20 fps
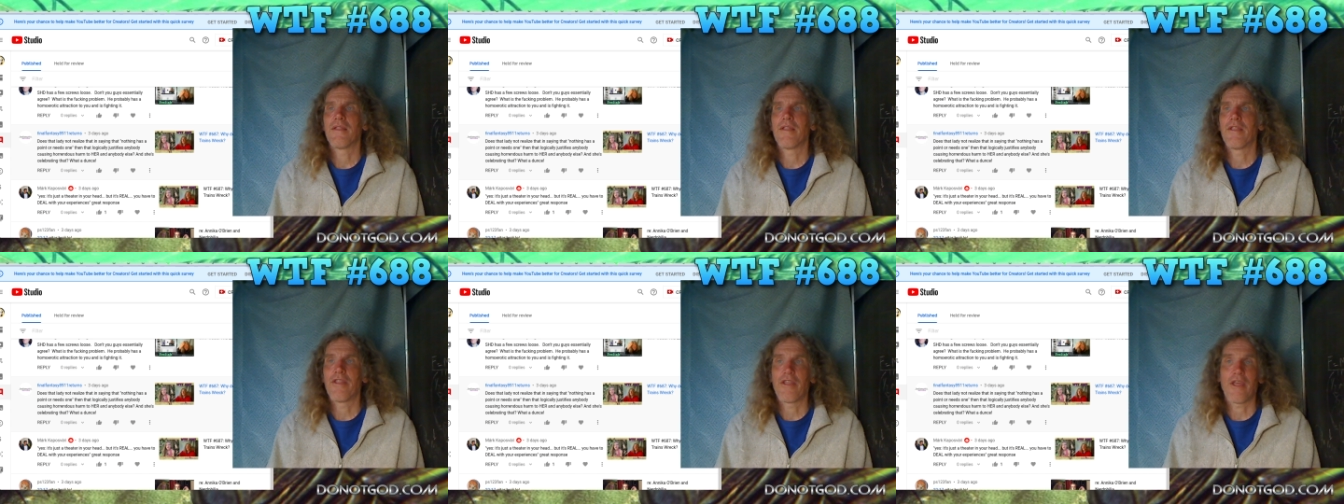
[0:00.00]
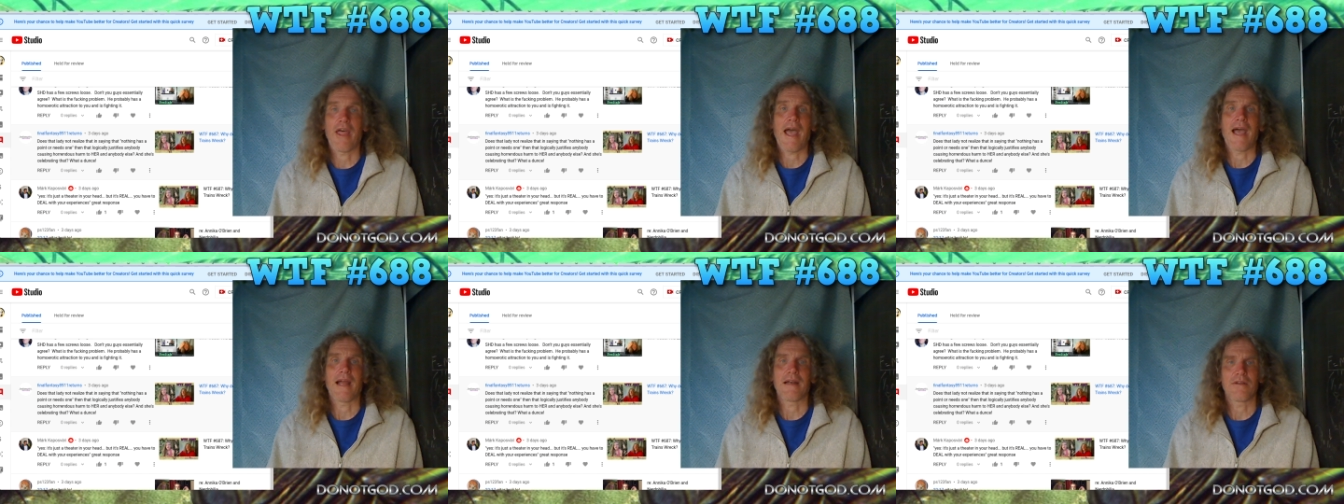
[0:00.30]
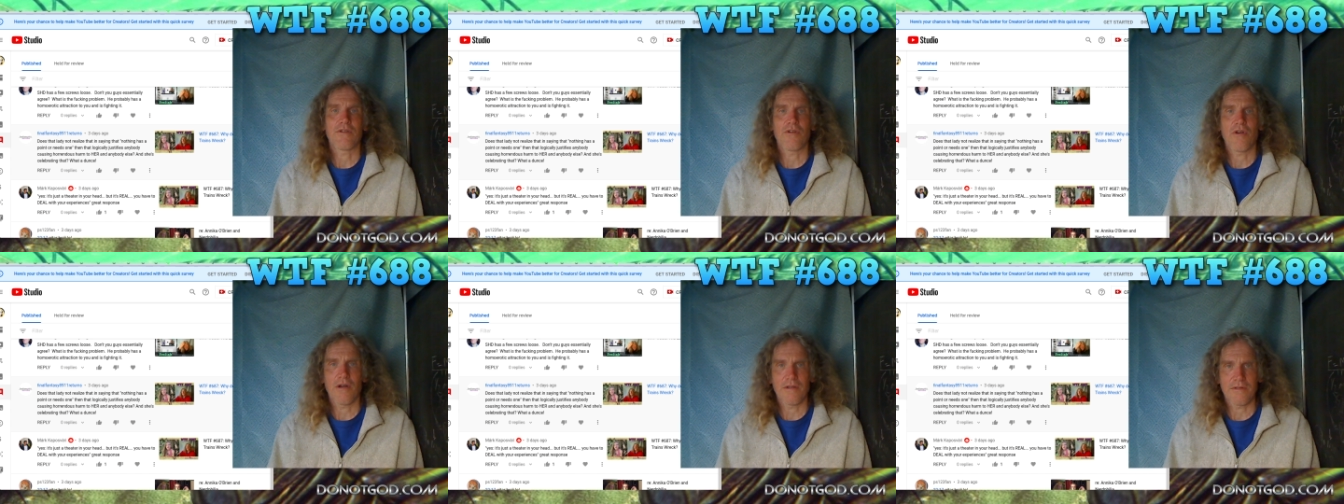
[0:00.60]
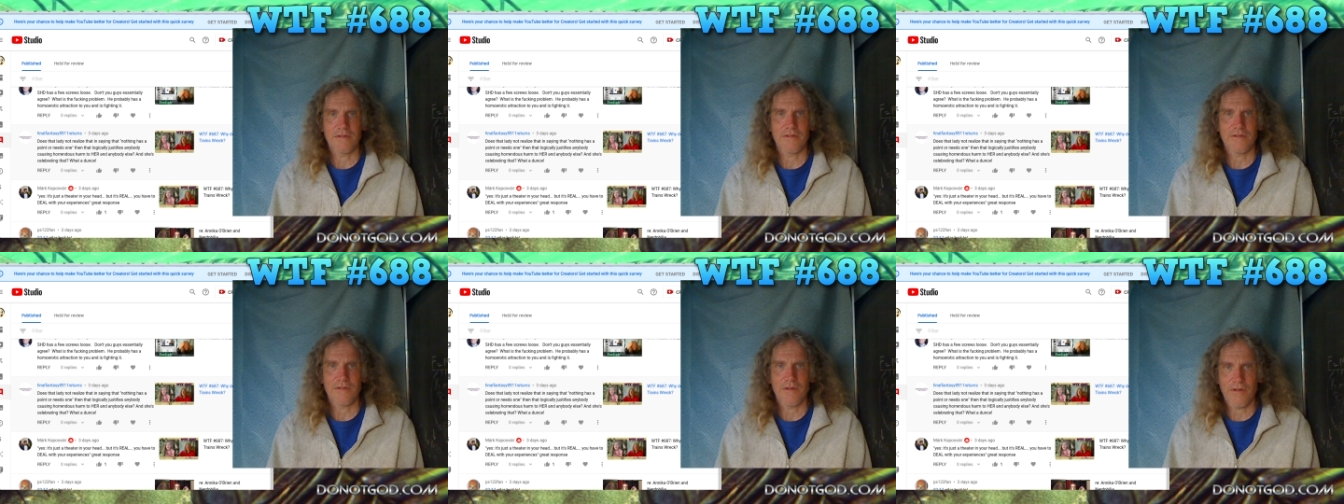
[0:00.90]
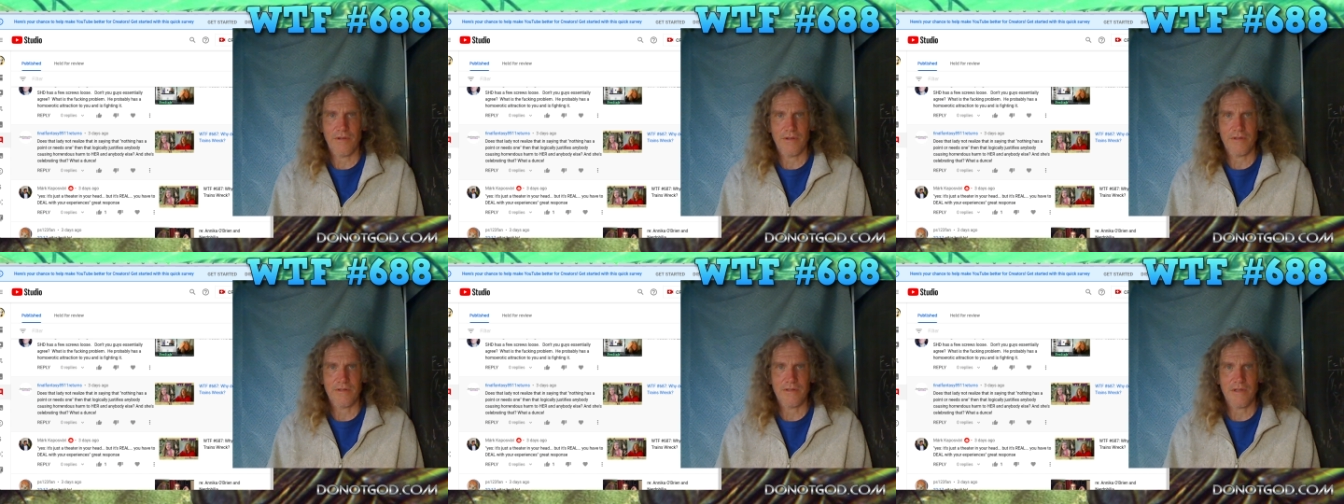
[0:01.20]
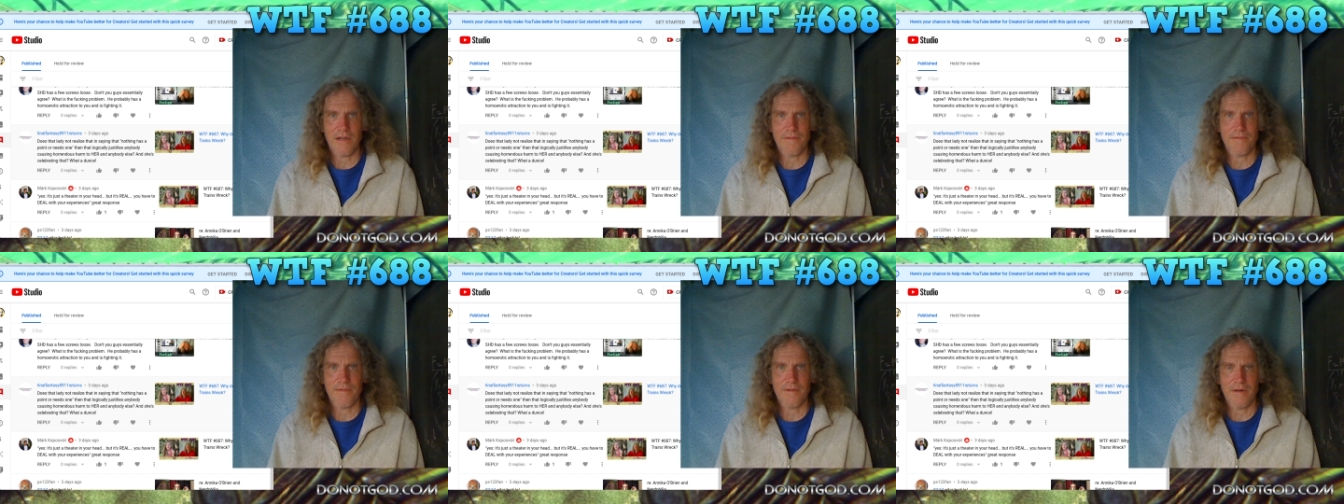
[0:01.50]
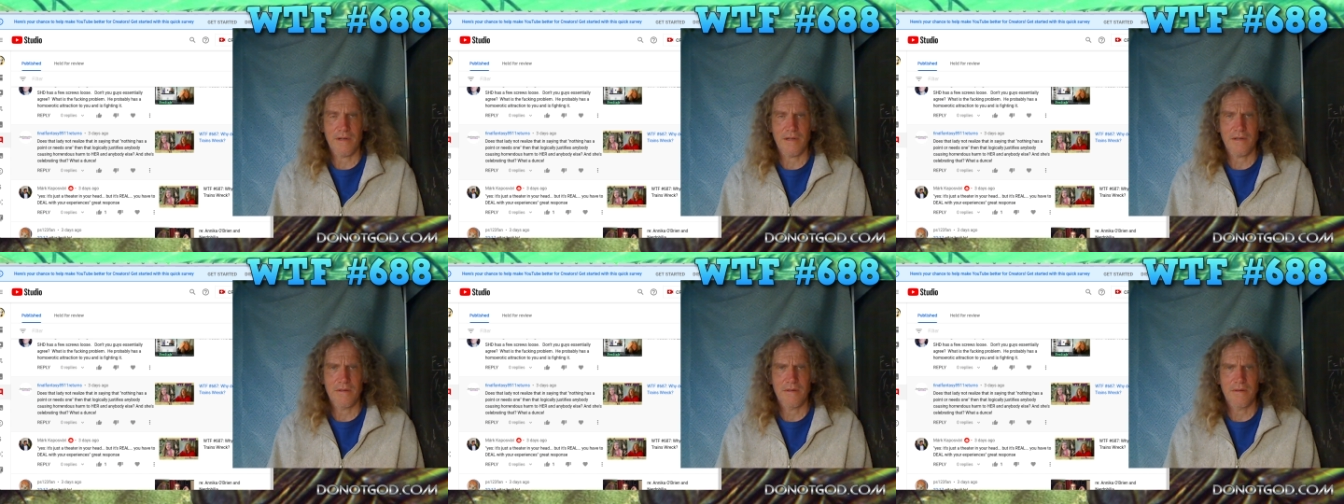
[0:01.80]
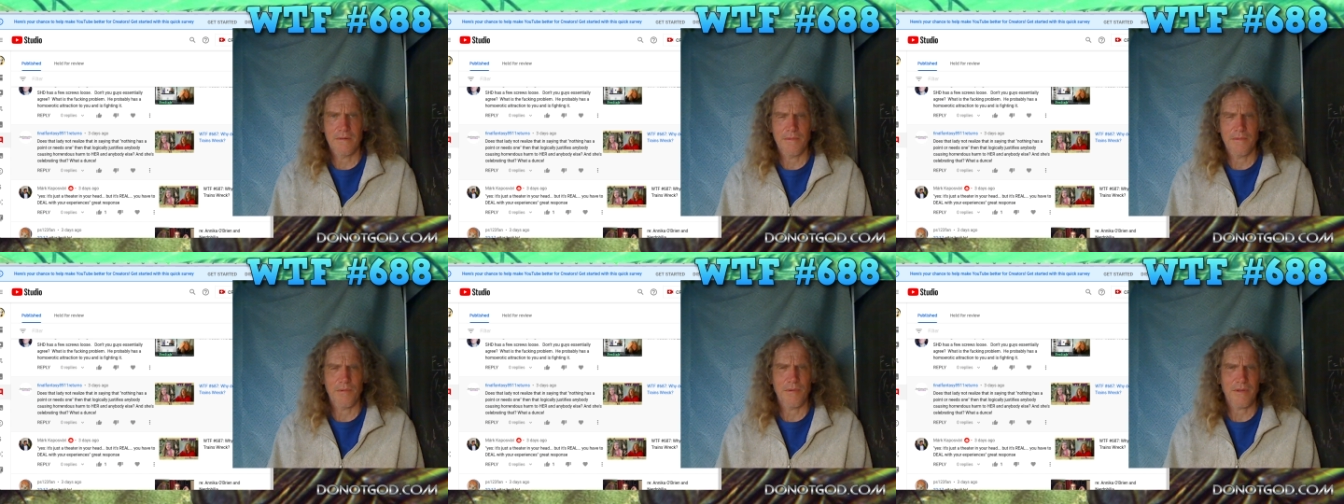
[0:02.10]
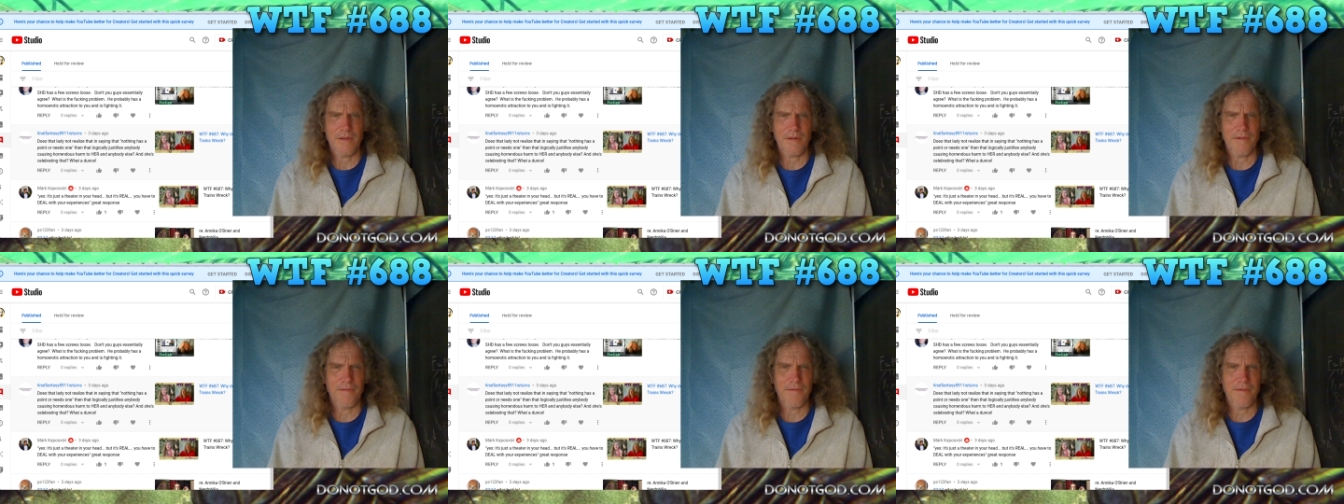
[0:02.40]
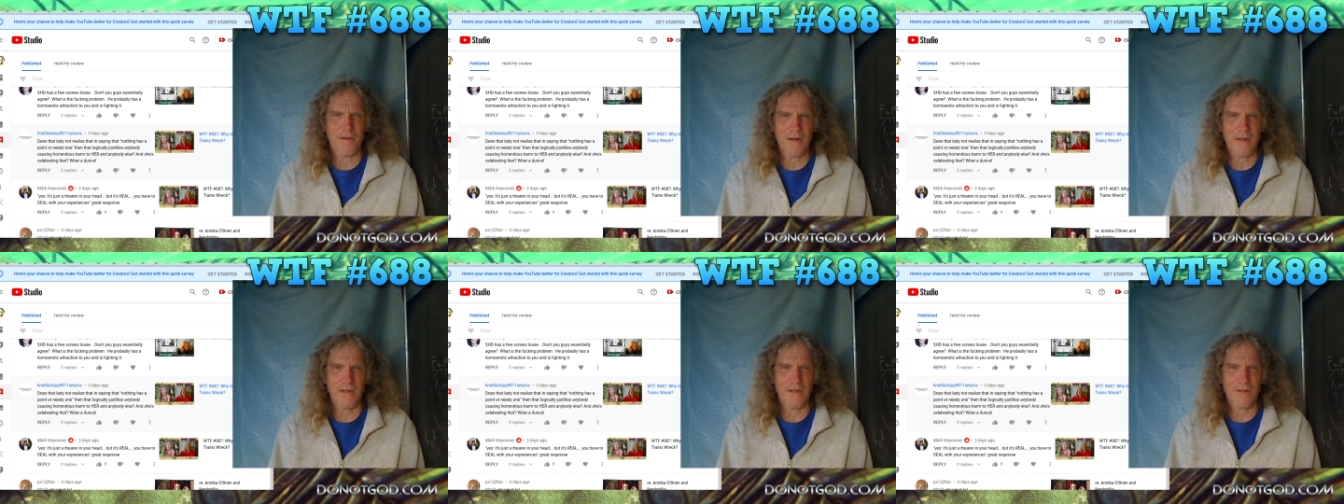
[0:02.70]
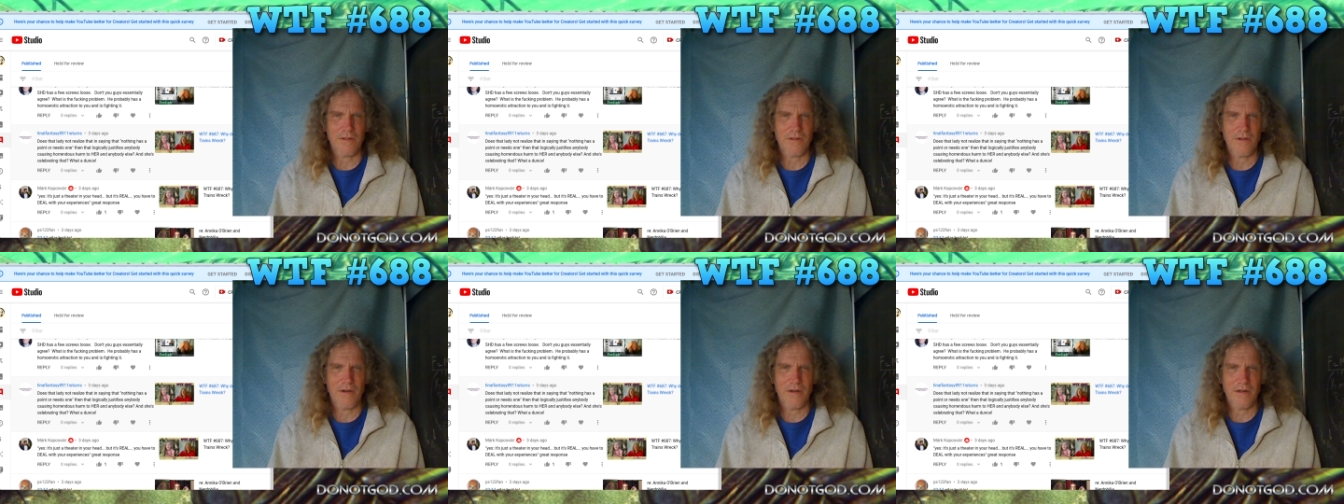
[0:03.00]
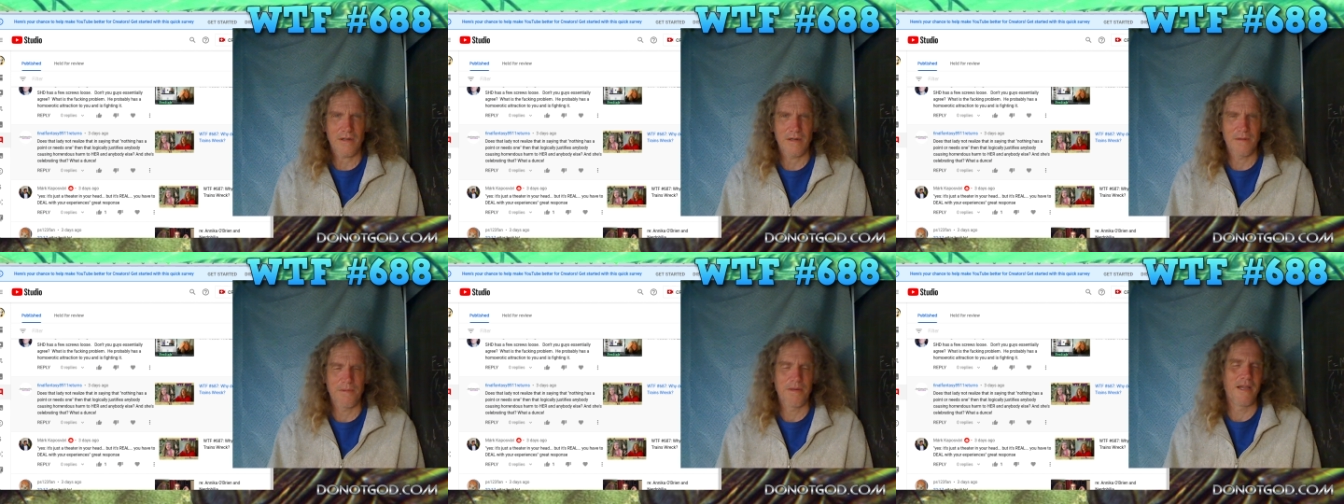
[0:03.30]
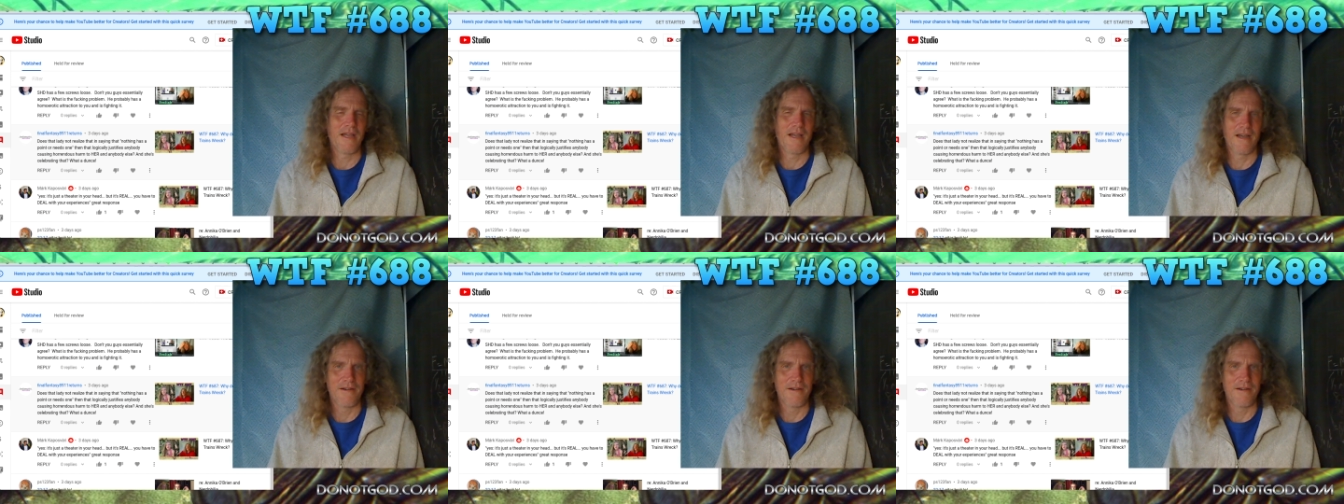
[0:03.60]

that causes all the suffering. I mean, what the fuck are you talking